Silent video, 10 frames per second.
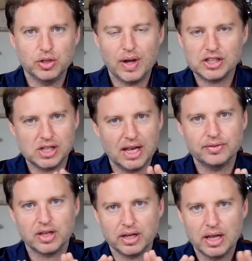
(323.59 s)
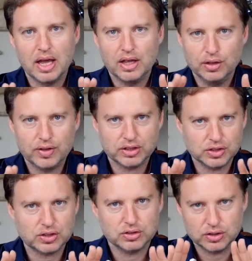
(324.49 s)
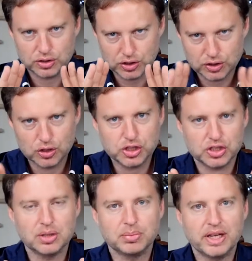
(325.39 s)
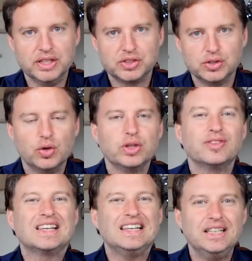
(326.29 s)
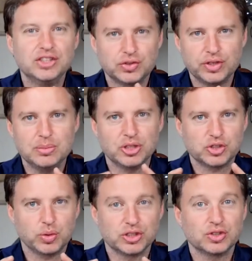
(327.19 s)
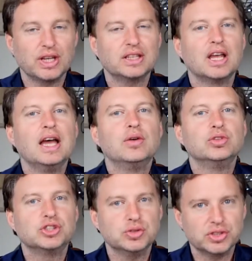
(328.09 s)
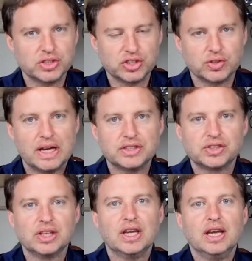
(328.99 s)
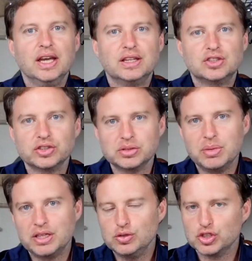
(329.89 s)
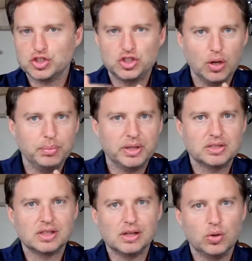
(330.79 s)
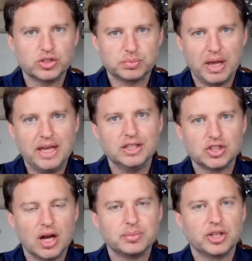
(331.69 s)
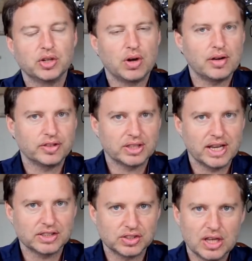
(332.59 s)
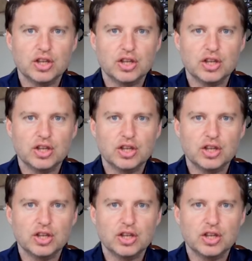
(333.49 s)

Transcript: You actually you've got this cushion in place. You know you've at least 3 months worth, so that reduces the stress. It doesn't make you just jump into the lowest paying job that you're offered next.